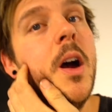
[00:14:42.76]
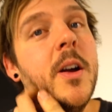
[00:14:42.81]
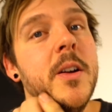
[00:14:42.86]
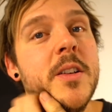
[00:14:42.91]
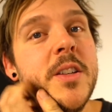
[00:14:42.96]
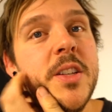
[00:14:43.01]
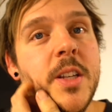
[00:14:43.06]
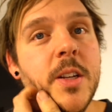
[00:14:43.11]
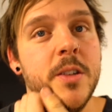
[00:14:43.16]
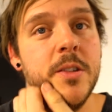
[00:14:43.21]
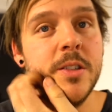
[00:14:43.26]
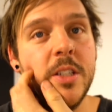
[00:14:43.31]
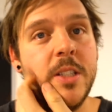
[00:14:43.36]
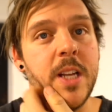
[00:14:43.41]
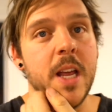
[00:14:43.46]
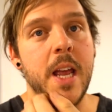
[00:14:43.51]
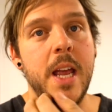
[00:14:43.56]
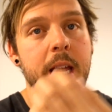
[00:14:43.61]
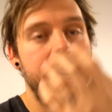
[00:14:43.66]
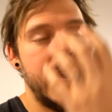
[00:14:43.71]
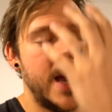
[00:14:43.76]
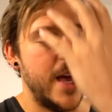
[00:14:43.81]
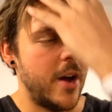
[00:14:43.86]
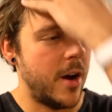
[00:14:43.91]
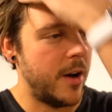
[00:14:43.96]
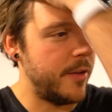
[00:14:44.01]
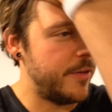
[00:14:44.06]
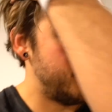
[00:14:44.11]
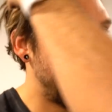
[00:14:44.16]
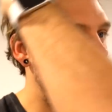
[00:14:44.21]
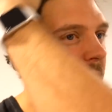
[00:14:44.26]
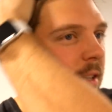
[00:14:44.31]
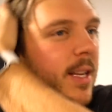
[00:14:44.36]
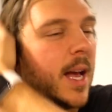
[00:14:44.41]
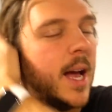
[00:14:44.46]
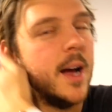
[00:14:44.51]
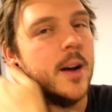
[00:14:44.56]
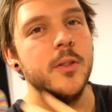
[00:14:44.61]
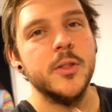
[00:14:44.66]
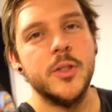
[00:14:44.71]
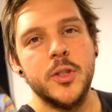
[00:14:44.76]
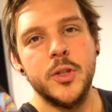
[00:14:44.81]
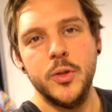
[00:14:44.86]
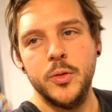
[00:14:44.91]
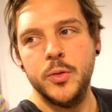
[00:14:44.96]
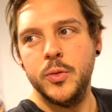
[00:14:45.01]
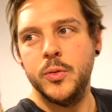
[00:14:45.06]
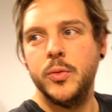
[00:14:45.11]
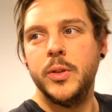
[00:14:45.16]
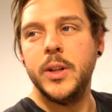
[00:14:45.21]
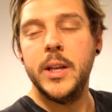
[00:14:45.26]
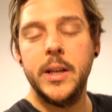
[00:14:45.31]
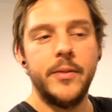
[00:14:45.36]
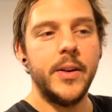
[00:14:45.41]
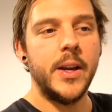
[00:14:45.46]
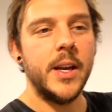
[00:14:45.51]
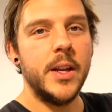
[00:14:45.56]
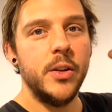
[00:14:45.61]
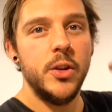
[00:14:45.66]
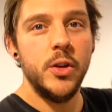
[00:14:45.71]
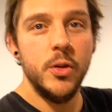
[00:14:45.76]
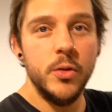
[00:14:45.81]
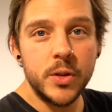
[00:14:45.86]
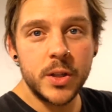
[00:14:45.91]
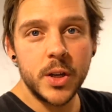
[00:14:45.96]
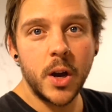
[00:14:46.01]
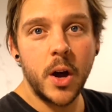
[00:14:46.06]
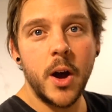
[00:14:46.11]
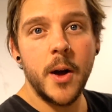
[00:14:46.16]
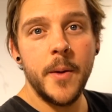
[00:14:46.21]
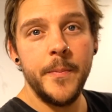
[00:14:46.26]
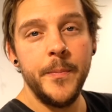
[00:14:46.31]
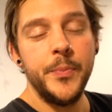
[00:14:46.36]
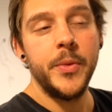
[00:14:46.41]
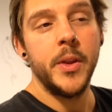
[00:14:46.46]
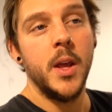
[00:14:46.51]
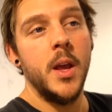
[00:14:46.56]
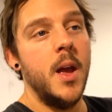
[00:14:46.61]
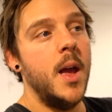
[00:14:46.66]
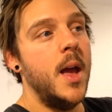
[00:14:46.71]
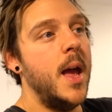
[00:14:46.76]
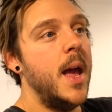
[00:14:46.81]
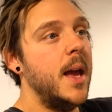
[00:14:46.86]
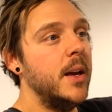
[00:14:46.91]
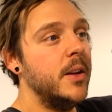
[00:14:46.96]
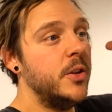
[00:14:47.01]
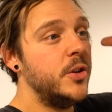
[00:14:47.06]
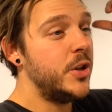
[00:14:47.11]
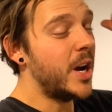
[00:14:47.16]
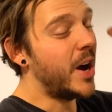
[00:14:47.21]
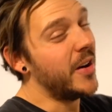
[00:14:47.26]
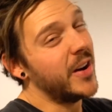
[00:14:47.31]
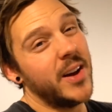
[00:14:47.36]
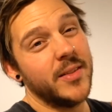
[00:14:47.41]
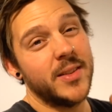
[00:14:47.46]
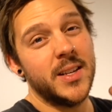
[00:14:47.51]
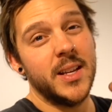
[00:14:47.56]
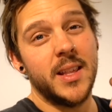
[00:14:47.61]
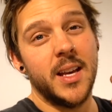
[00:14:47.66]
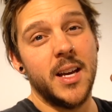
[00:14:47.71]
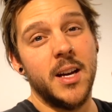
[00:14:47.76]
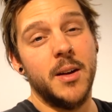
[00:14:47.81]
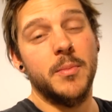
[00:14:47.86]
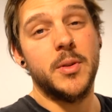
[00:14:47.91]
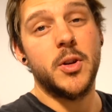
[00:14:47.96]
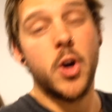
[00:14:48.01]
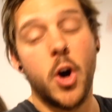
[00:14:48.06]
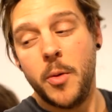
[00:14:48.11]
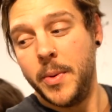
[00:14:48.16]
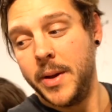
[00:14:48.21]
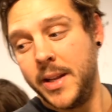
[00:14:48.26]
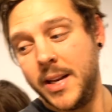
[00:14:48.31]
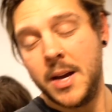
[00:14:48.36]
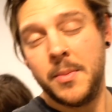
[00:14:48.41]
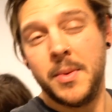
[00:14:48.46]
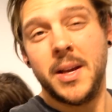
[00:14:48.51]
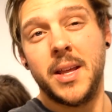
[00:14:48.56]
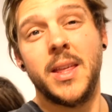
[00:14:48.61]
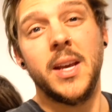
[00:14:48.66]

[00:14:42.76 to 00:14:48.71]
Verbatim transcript: are still staying at our friend's house who live in Utah. Shout out to them, Colby and Emily.